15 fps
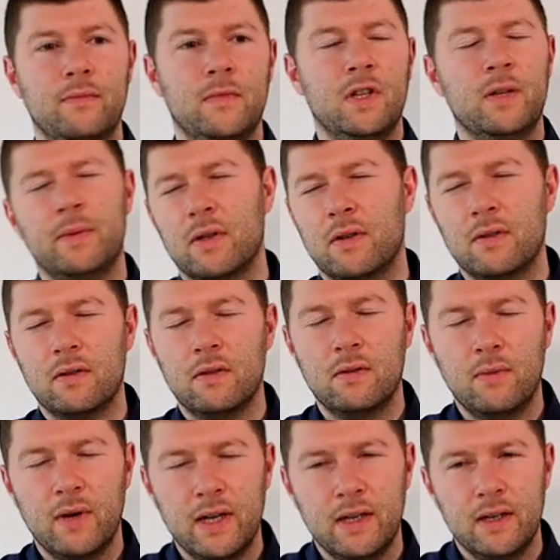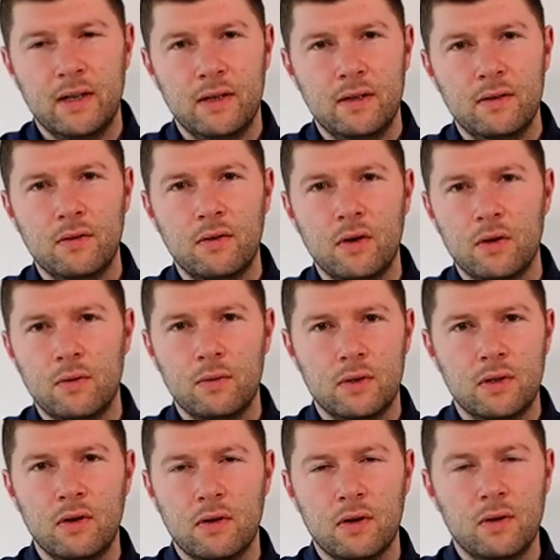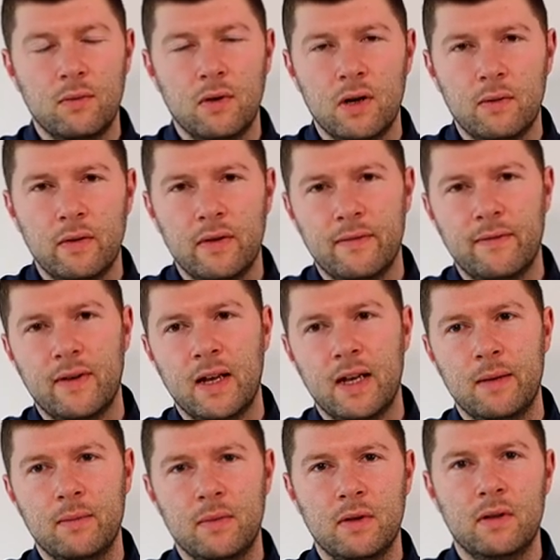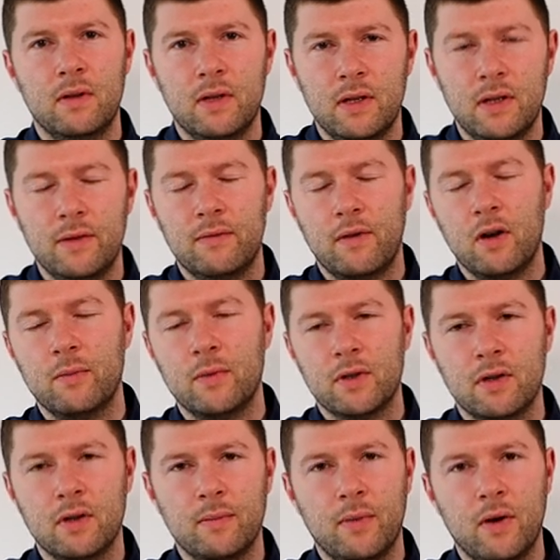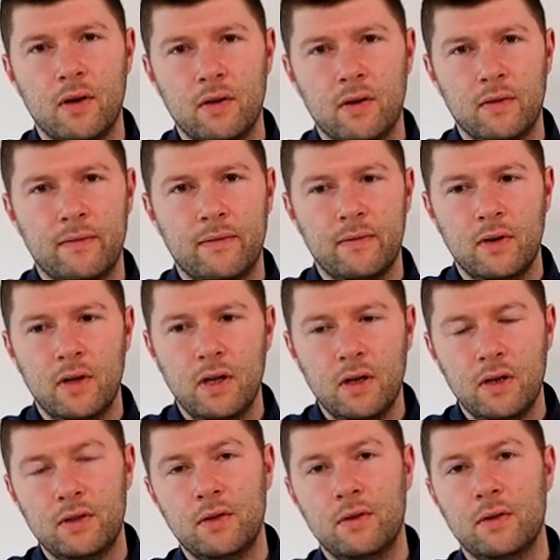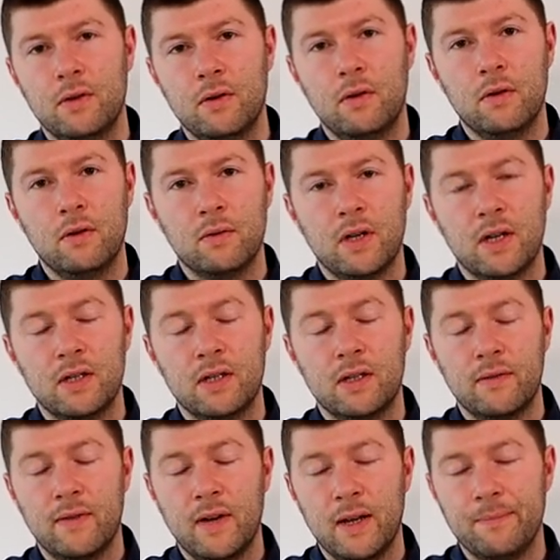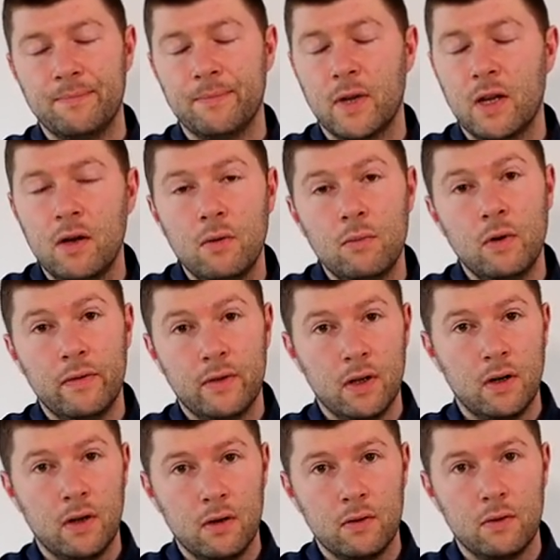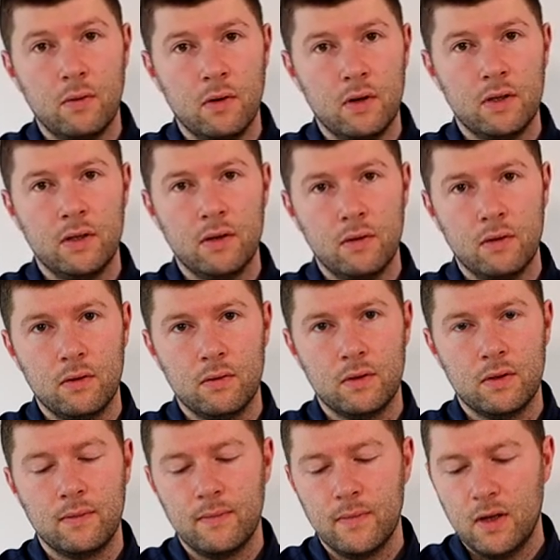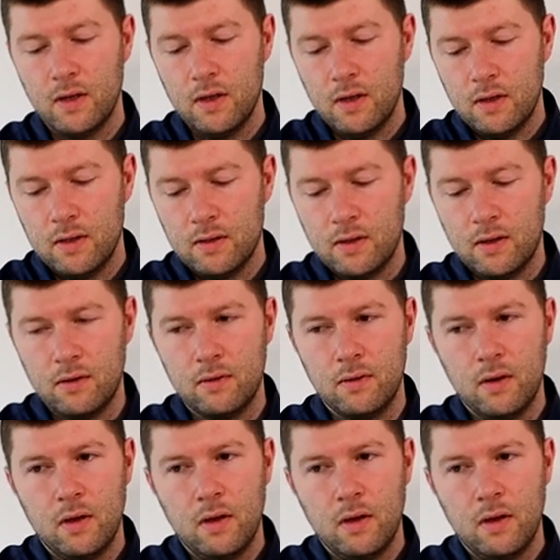just because of the way the, the oil is not going to work with the flame, the, the aroma is going to burn off as soon as the oil touches the flame with the low quality oils. So